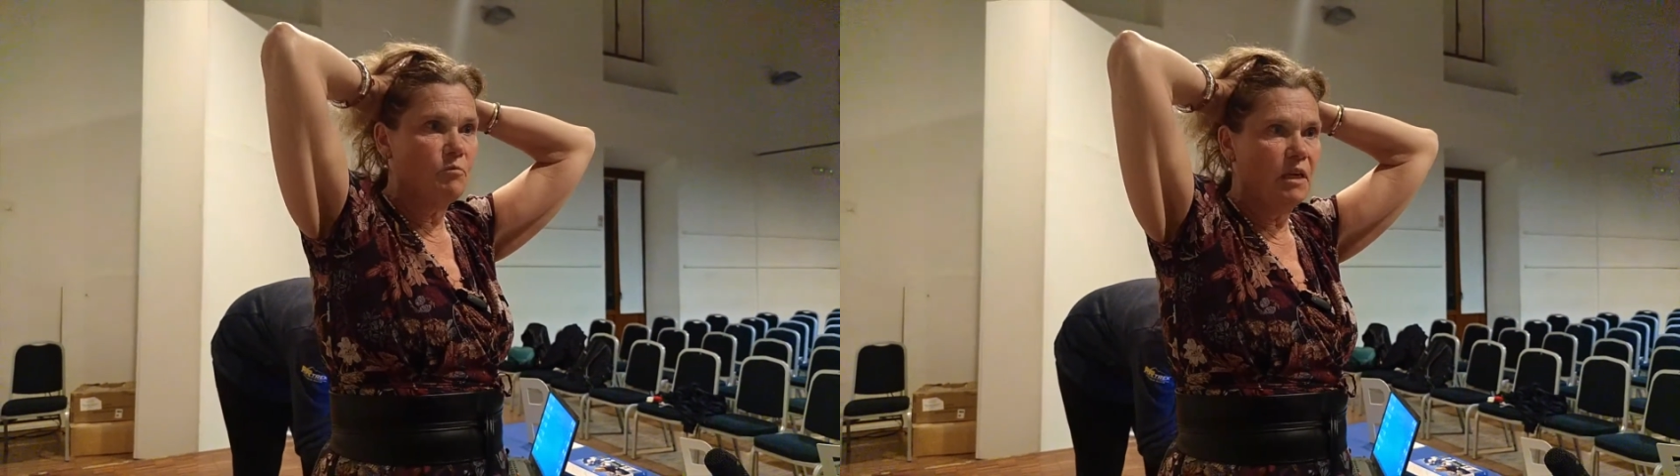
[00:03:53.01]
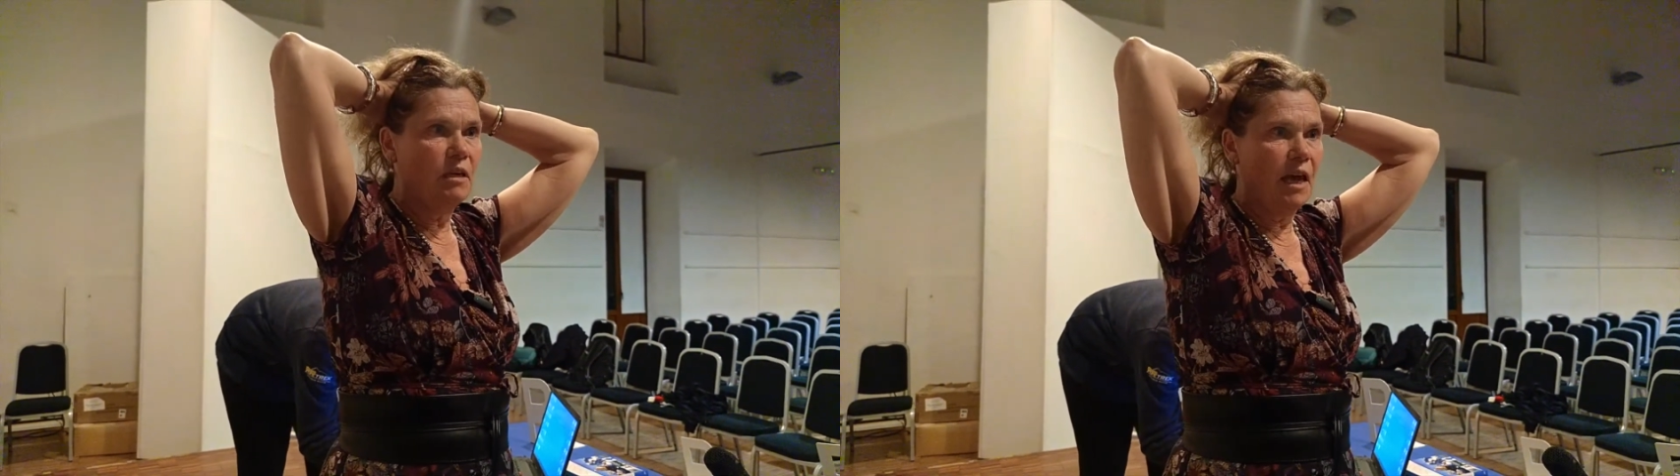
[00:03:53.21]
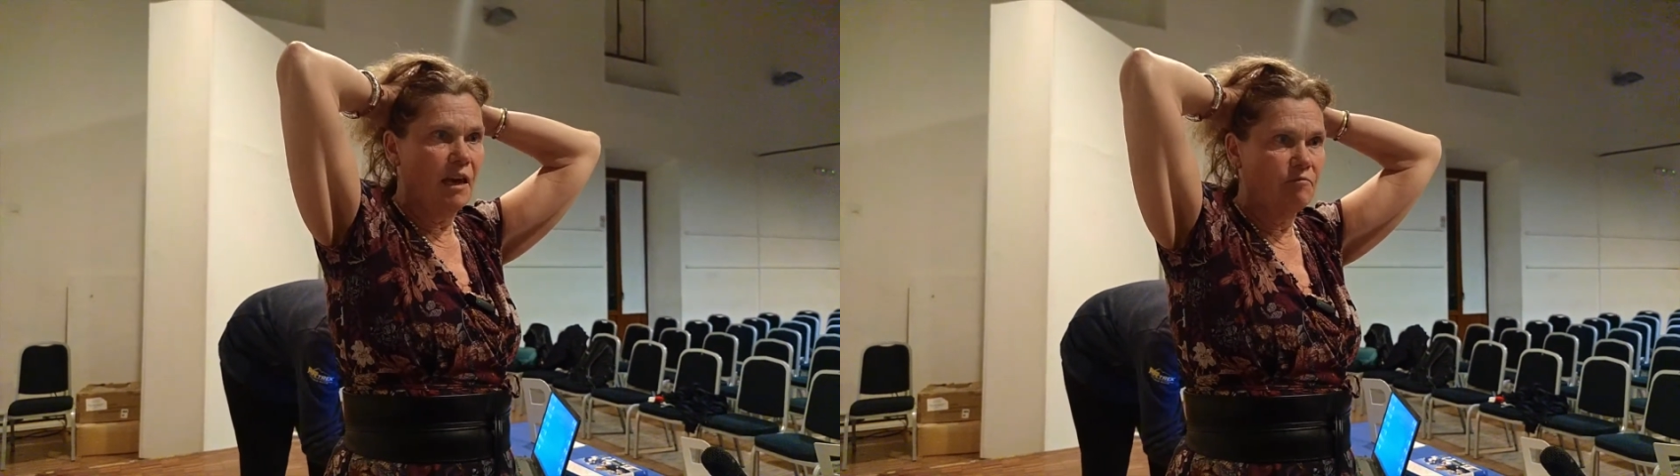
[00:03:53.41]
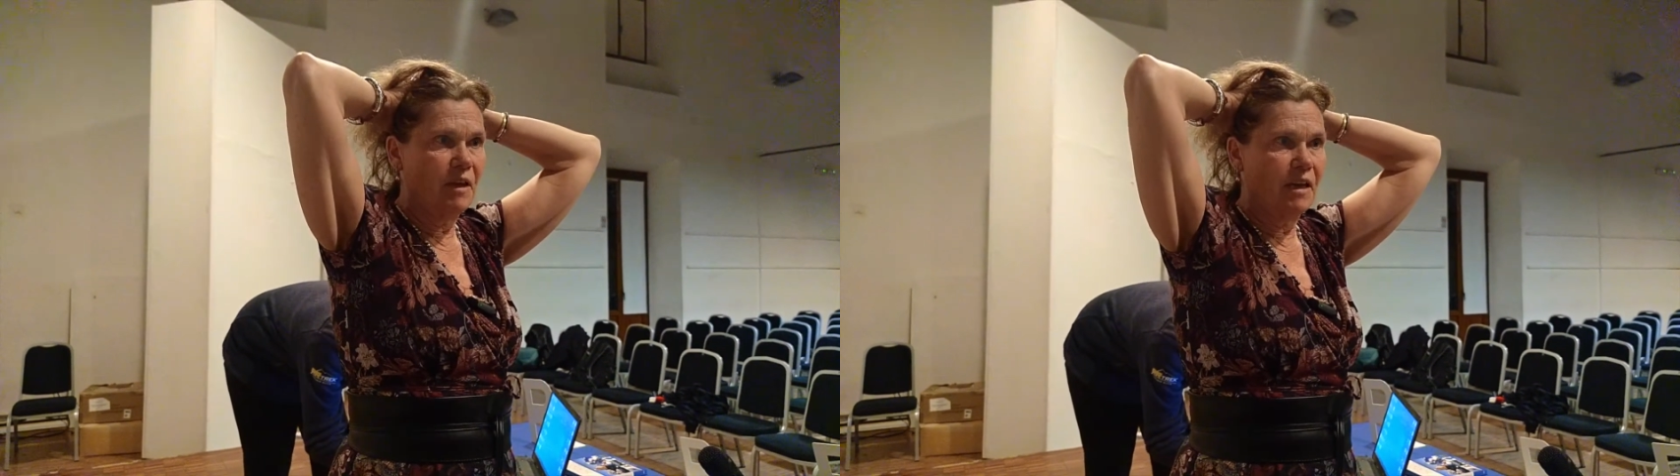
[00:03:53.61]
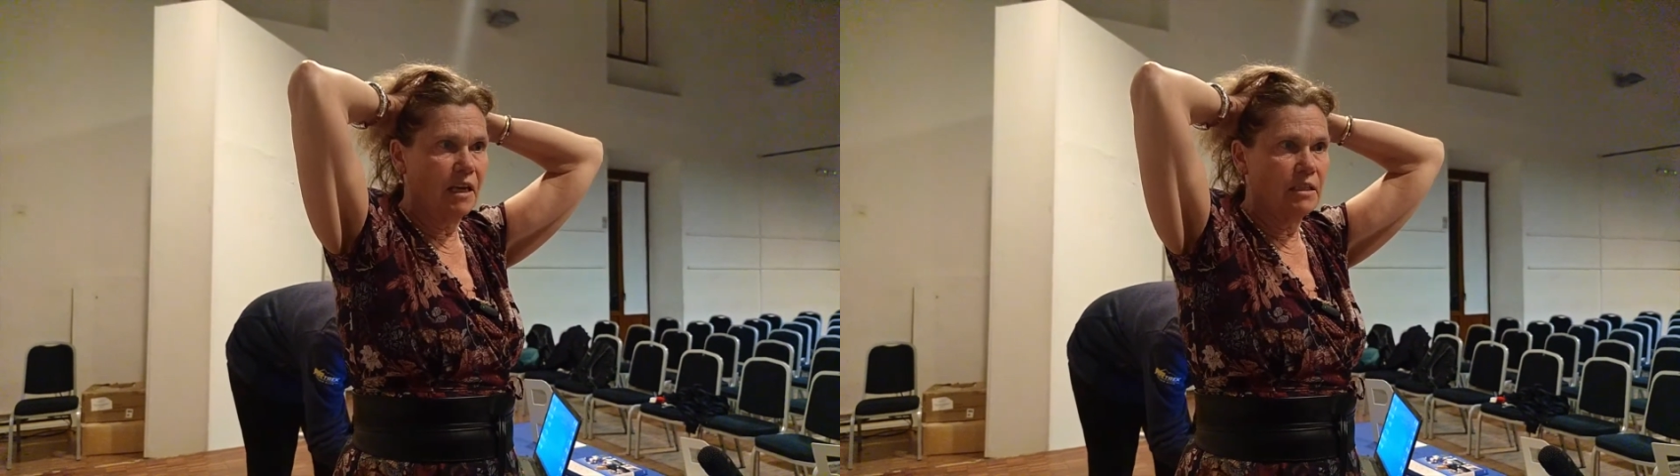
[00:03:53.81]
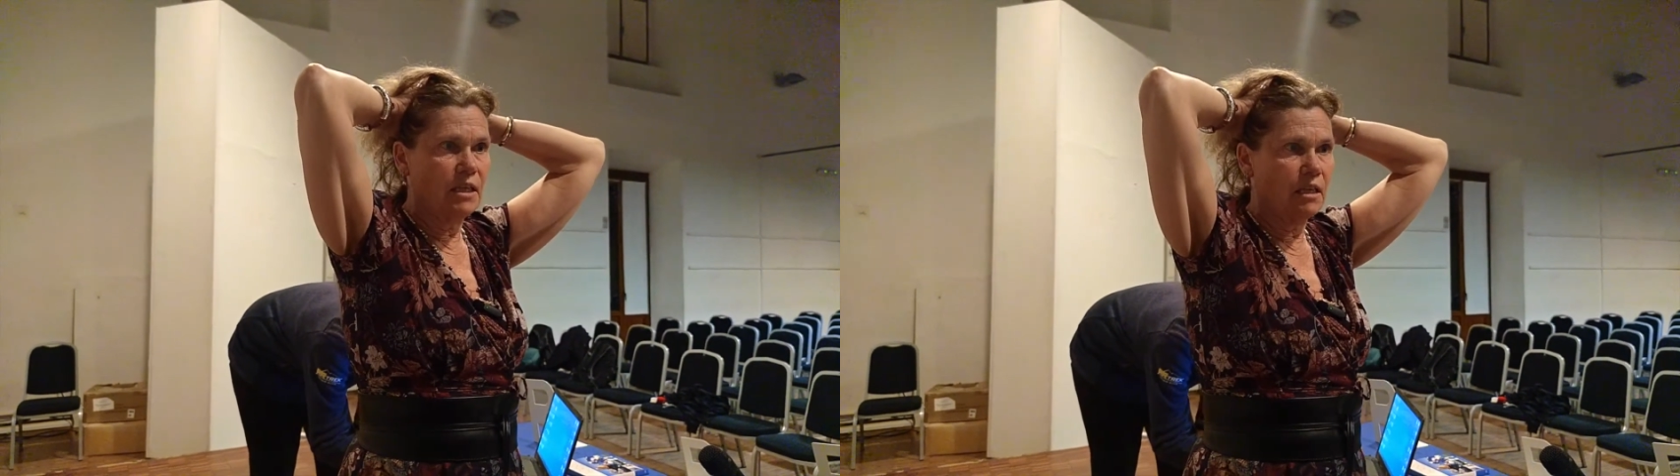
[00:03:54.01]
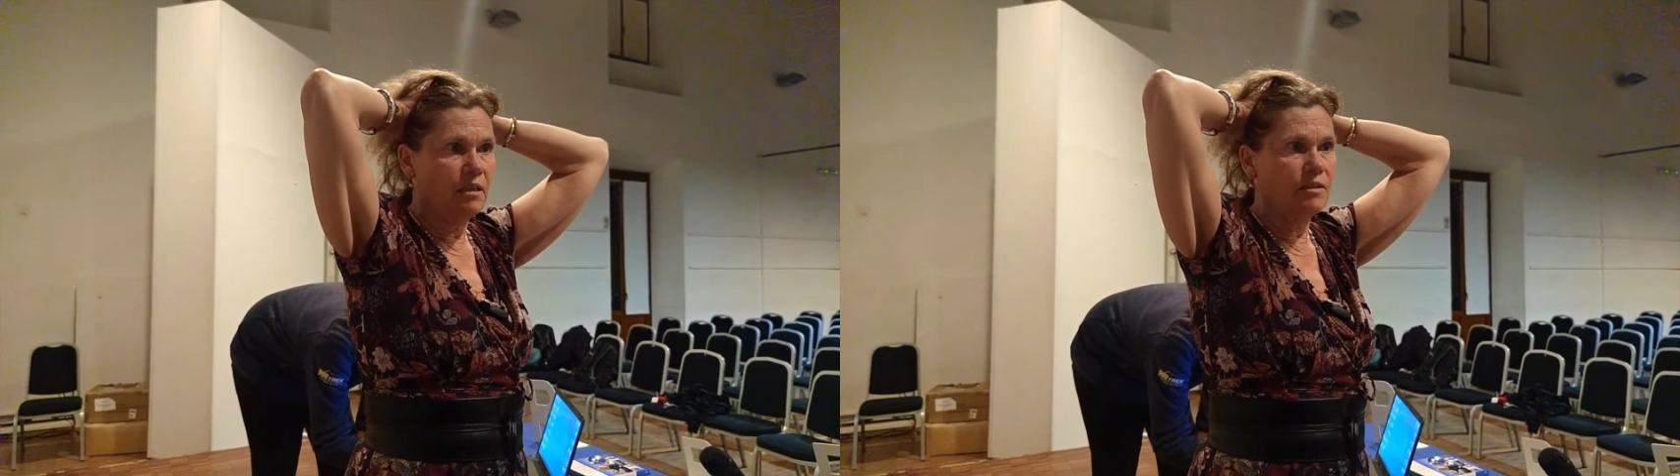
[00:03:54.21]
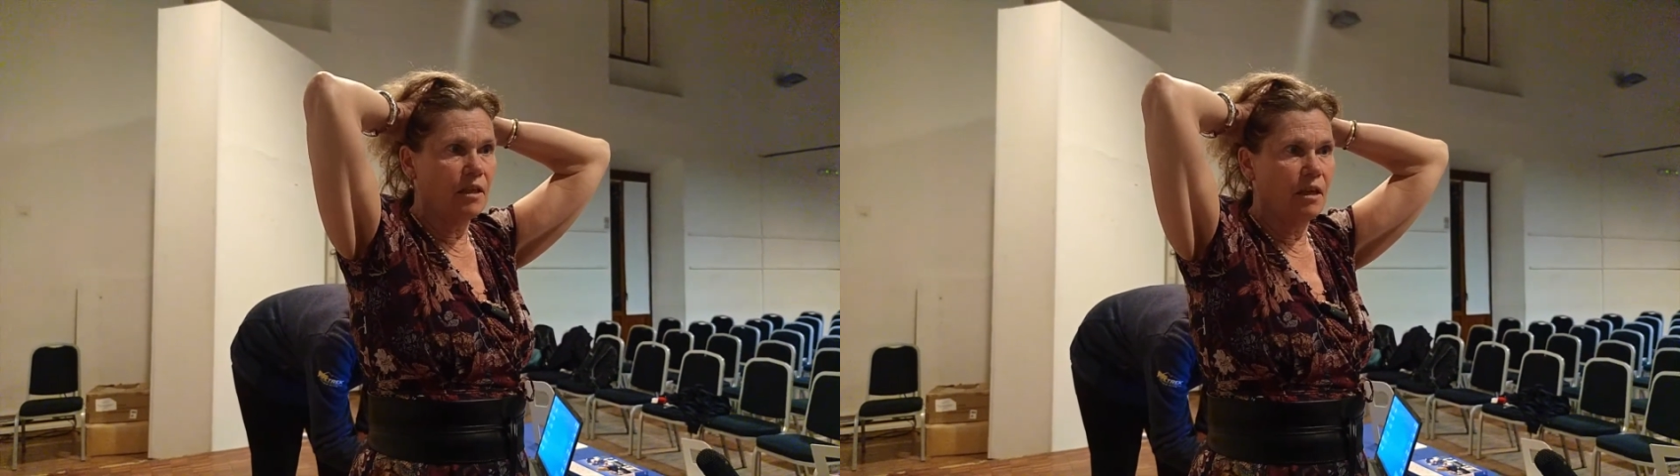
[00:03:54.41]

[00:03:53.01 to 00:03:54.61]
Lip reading: me to have my ideas